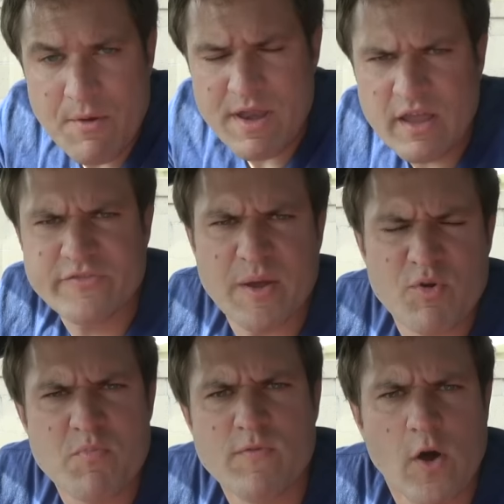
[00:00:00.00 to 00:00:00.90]
Now next up
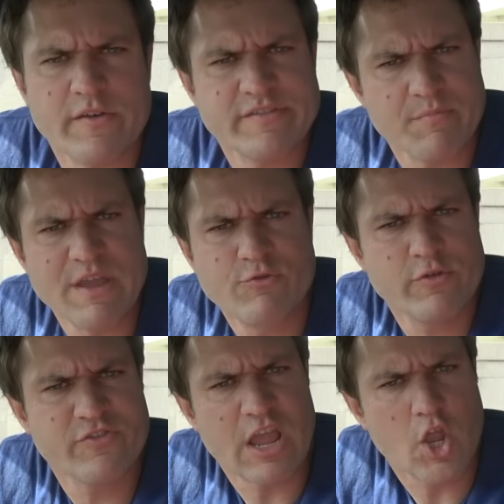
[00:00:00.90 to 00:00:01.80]
we move on to some
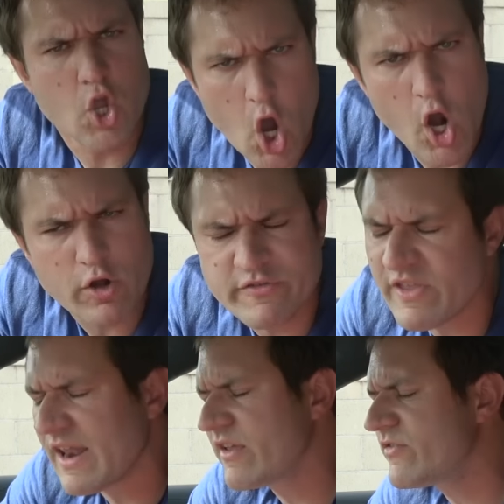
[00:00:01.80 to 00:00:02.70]
interesting car
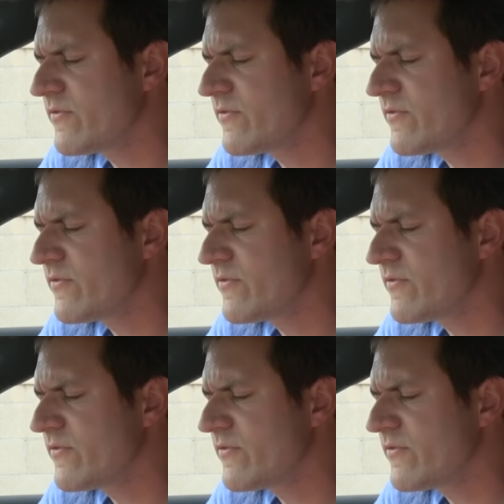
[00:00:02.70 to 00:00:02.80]
settings.